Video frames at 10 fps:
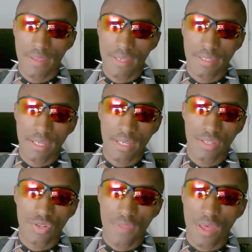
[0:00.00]
This
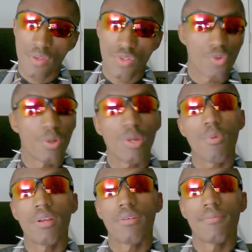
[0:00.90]
is
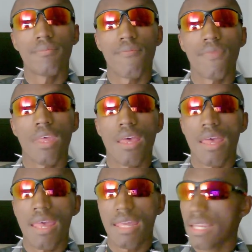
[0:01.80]
2021
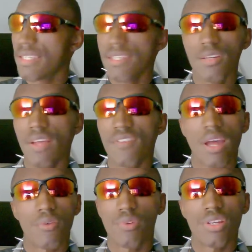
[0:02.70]
and I still have
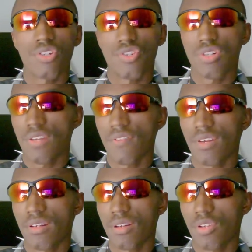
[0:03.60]
not reached
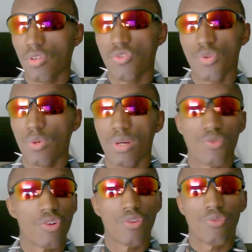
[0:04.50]
even close to what I
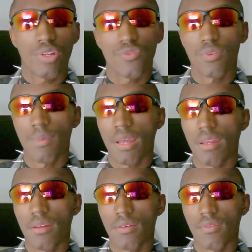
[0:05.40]
was trying to reach for
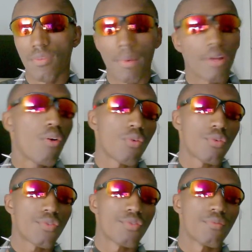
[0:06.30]
my for my
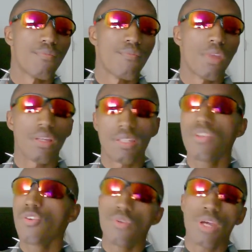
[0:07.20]
goals. Because
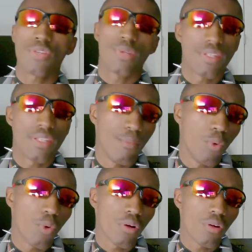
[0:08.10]
I know you guys want to see
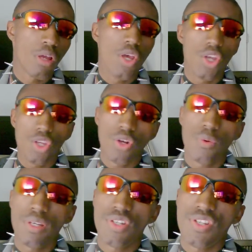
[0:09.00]
more. You
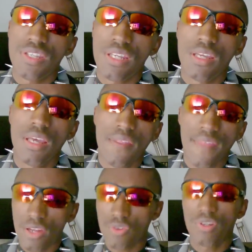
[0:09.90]
don't want to just see
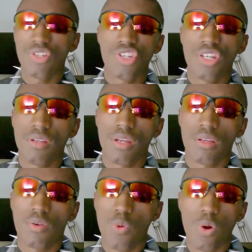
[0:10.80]
that cringy,
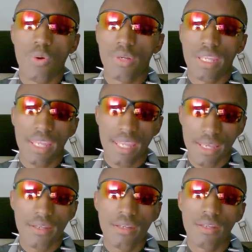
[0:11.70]
quote,
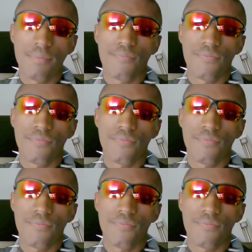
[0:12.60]
kid